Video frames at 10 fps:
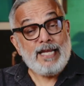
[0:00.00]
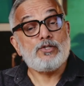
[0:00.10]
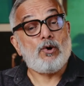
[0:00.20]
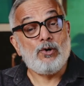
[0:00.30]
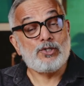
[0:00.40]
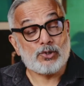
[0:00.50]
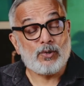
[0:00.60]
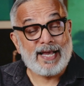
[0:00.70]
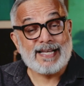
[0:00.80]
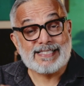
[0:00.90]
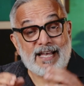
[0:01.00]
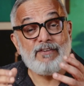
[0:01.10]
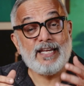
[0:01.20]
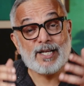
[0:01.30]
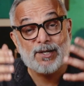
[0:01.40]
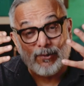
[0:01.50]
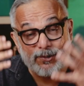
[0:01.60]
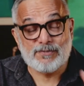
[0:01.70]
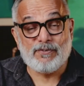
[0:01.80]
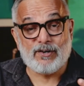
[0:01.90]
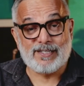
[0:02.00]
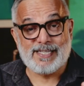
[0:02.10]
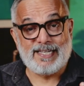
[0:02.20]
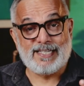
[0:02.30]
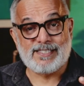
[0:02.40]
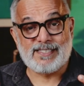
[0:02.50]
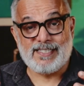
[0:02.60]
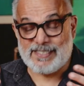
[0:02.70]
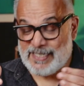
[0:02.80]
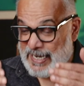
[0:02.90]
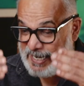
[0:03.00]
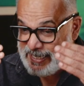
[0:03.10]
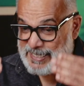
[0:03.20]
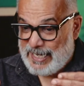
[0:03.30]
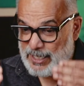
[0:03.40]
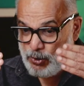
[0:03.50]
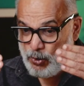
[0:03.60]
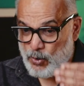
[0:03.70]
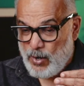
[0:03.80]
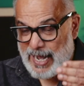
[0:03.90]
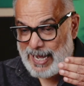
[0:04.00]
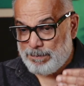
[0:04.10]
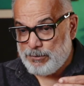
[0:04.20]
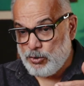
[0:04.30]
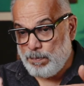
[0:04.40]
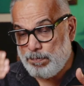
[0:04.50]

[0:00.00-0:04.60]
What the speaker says: It also has a very close focusing distance. It can go up to